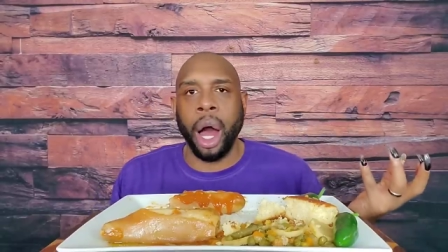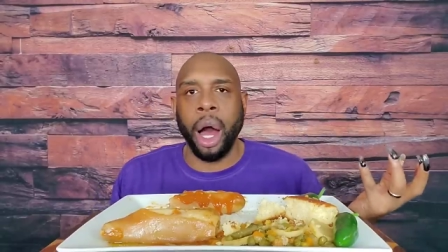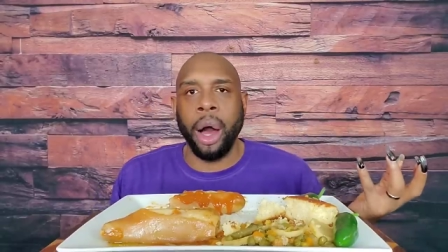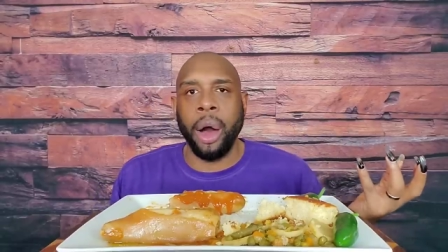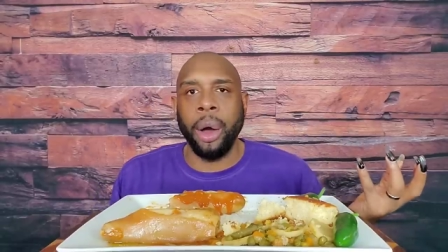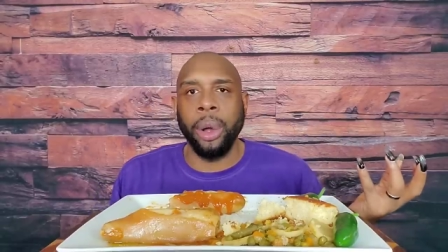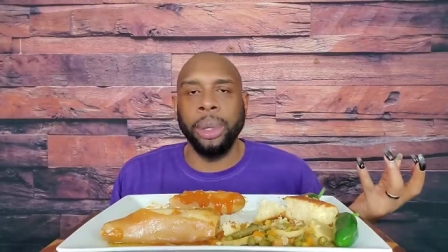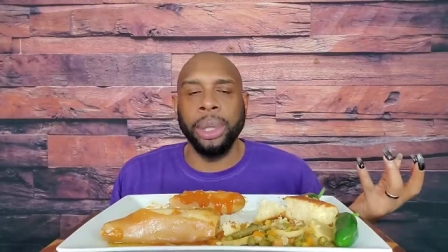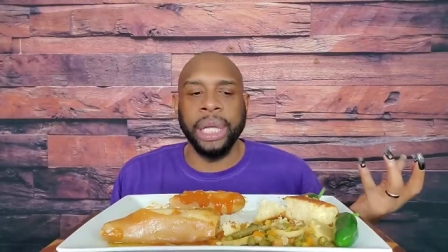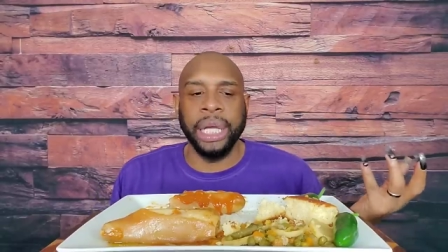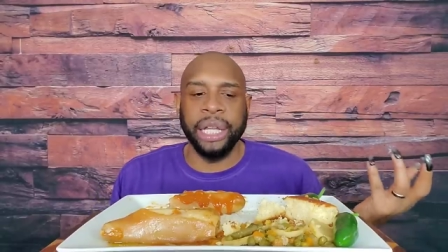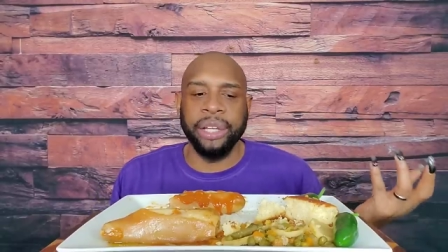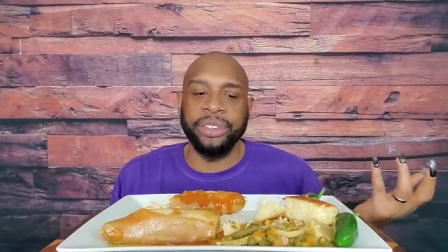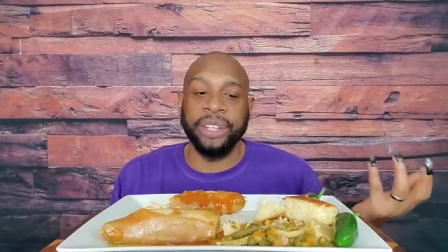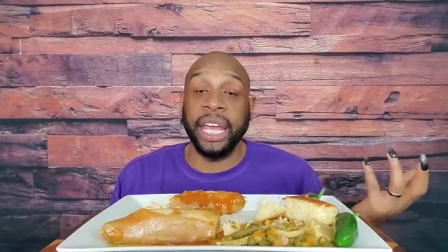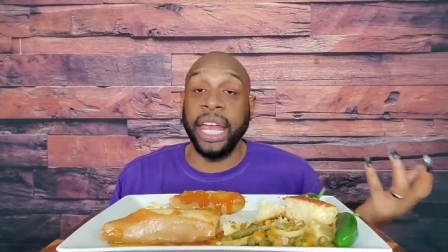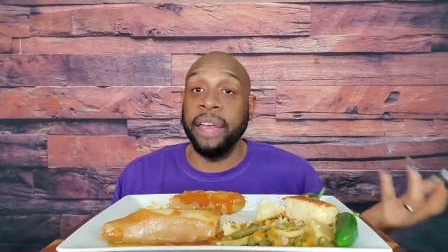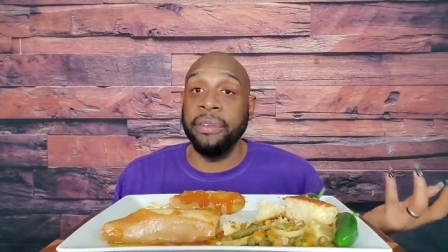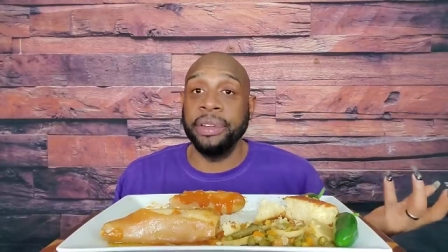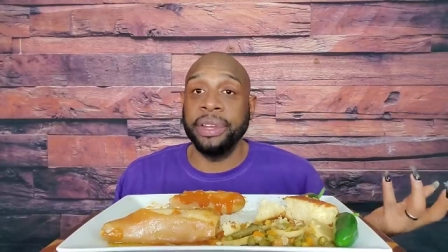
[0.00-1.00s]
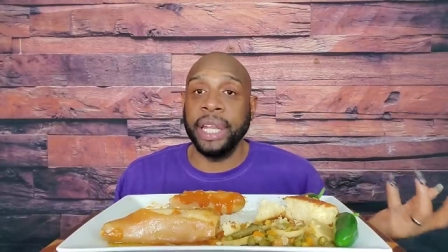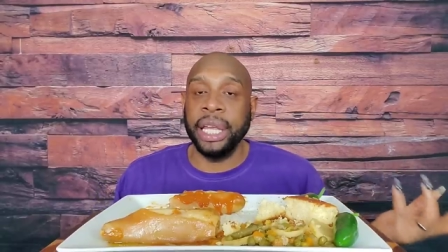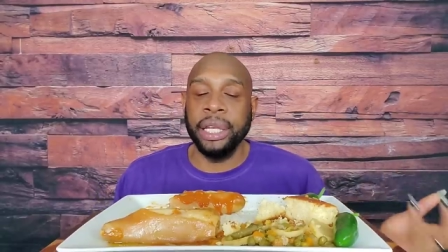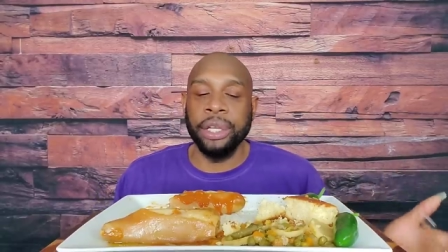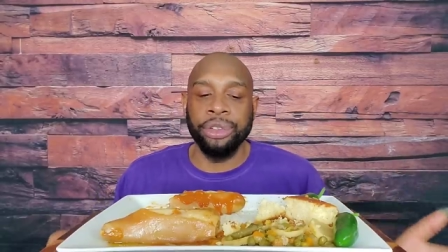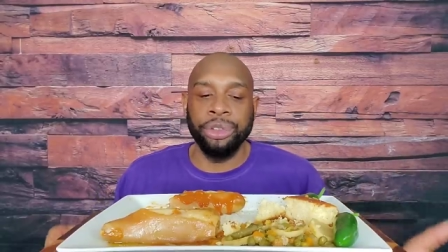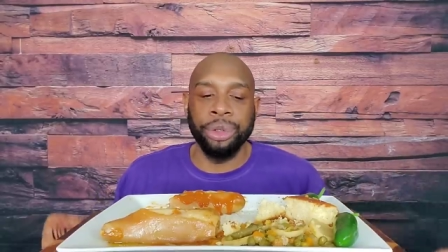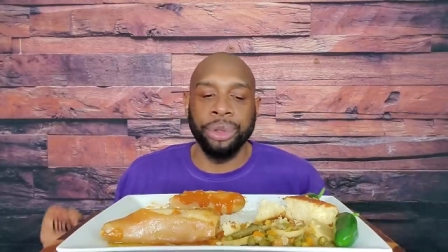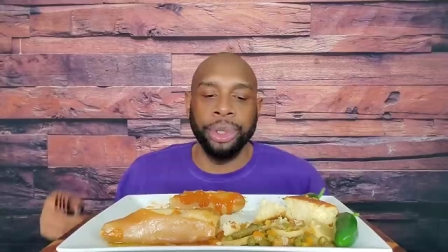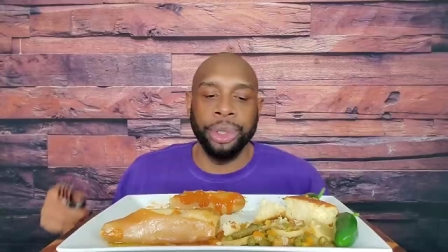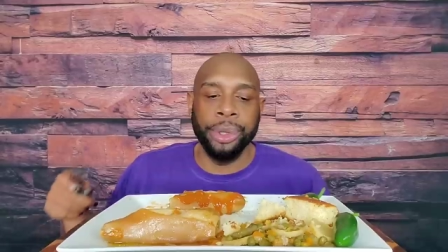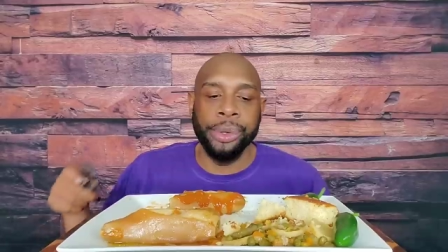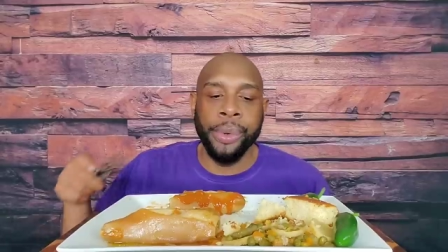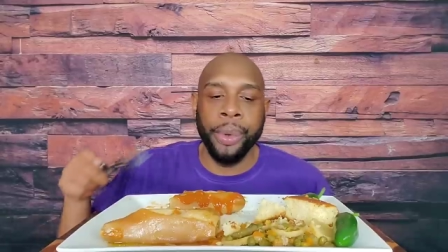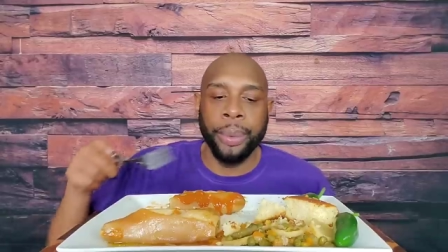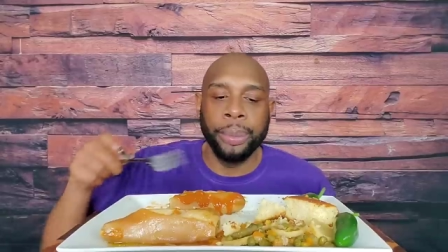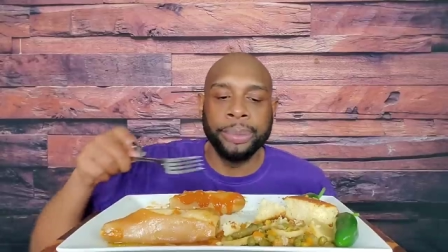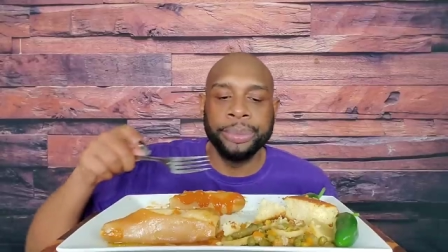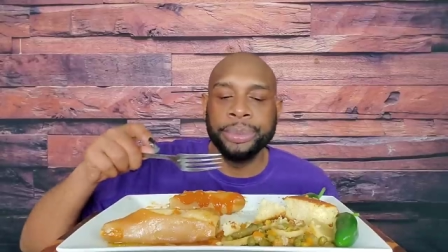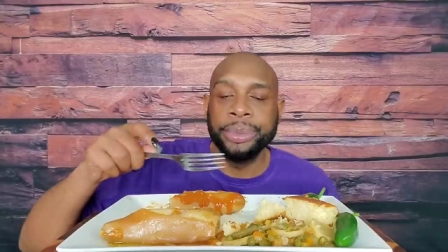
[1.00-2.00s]
all into everything that you
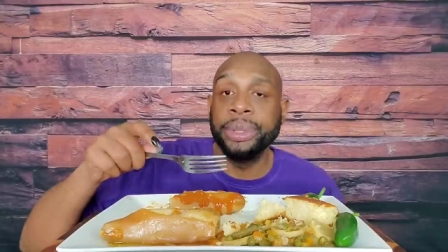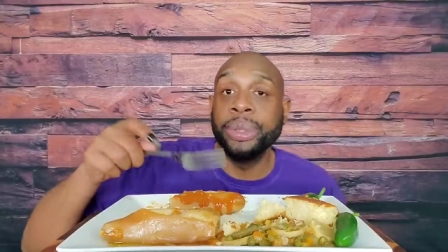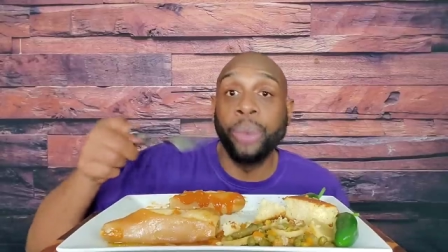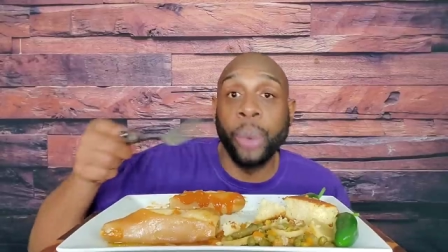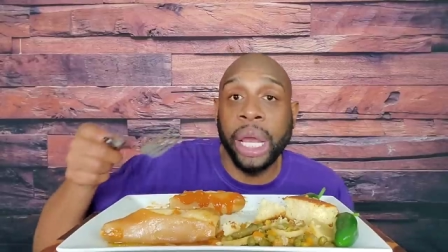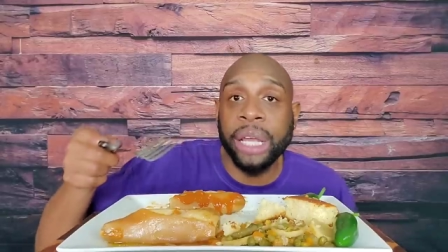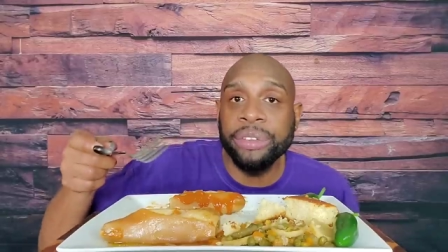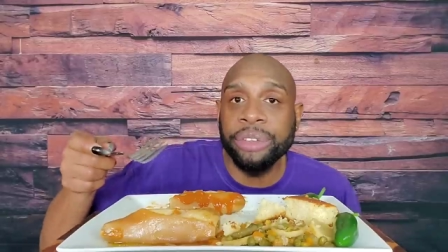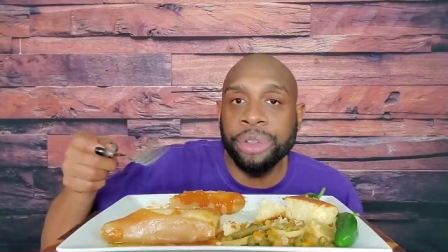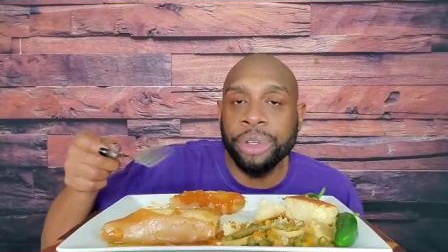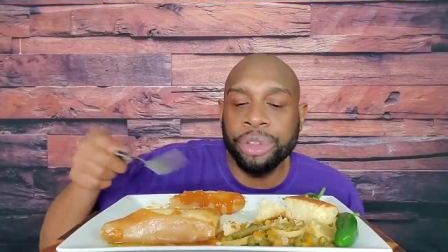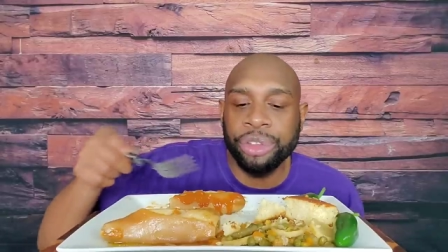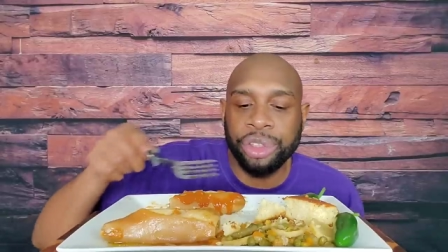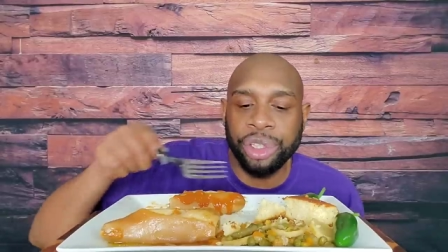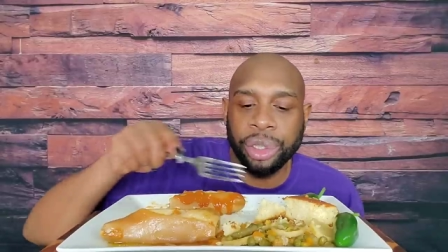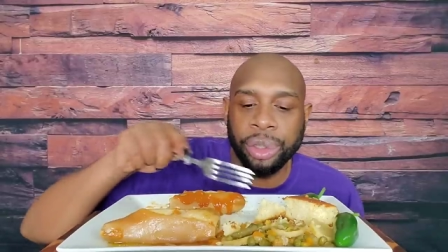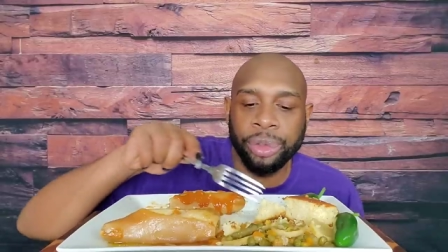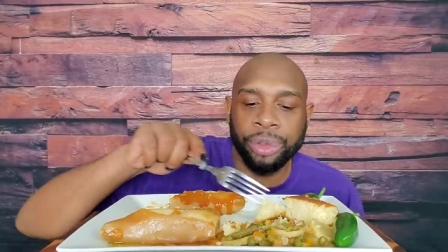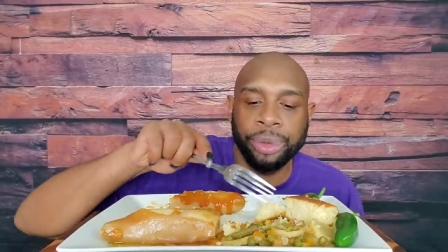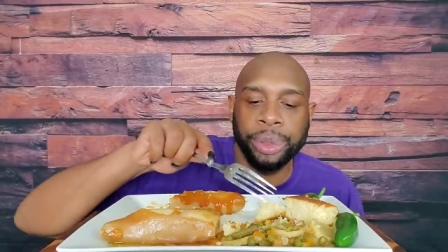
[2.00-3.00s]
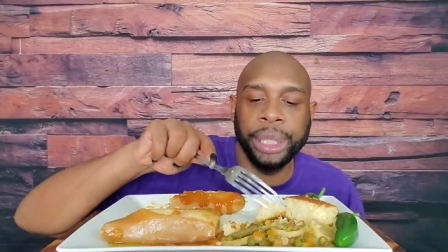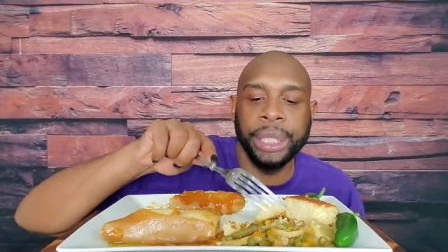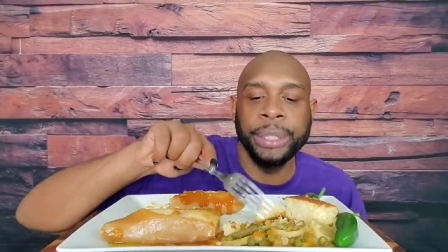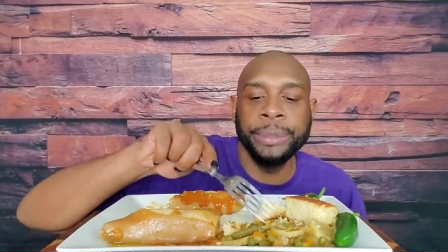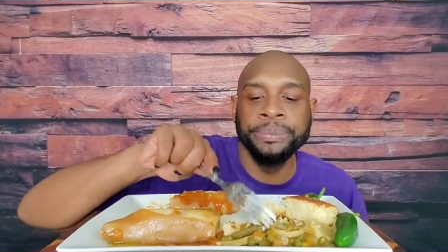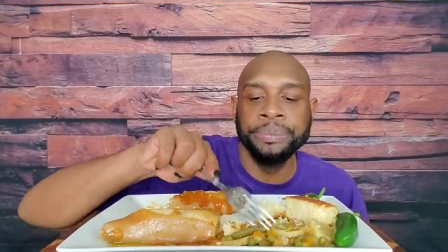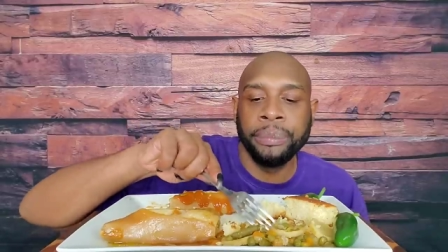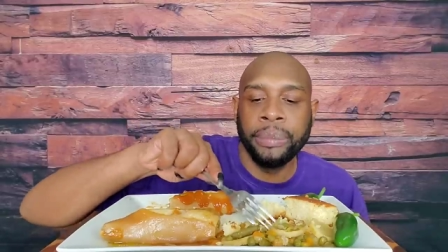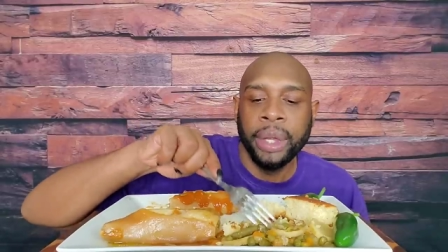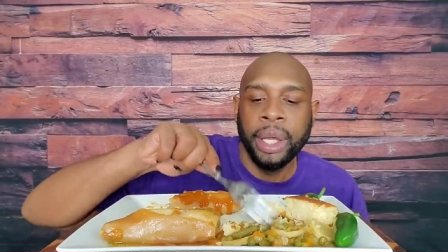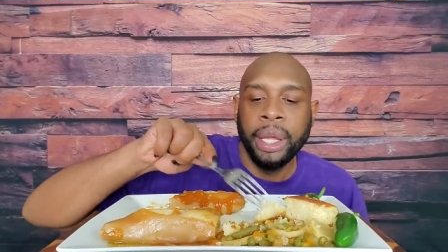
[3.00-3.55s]
do, raising your children,